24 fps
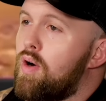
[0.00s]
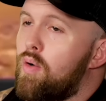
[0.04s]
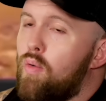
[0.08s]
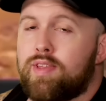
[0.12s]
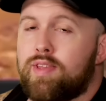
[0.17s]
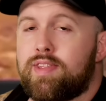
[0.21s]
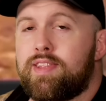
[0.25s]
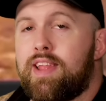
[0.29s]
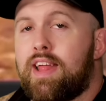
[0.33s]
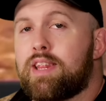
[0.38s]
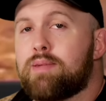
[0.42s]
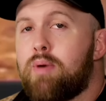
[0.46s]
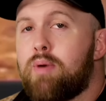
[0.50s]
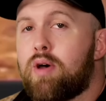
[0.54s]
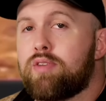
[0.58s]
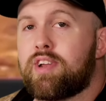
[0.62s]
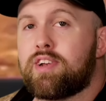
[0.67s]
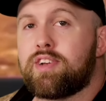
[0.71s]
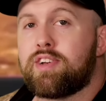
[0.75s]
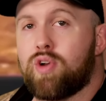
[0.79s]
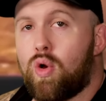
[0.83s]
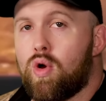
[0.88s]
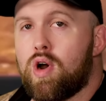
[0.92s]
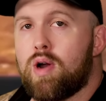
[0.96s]
Wasn't that the most
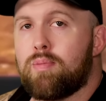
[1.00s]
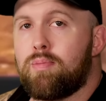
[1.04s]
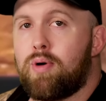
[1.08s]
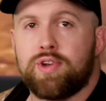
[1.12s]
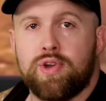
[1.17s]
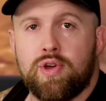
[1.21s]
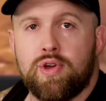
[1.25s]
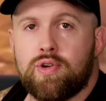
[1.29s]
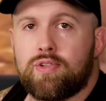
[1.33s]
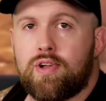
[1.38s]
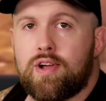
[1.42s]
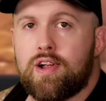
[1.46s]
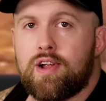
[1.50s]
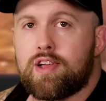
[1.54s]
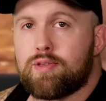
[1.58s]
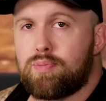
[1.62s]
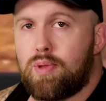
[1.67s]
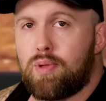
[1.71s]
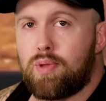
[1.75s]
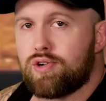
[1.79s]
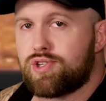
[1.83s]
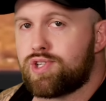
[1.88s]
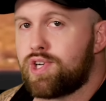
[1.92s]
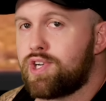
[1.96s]
adorable nuclear
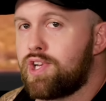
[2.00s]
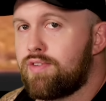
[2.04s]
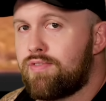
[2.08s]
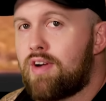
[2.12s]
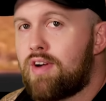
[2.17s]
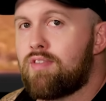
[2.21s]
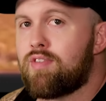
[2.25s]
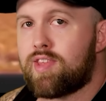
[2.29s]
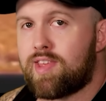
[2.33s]
explosion you've ever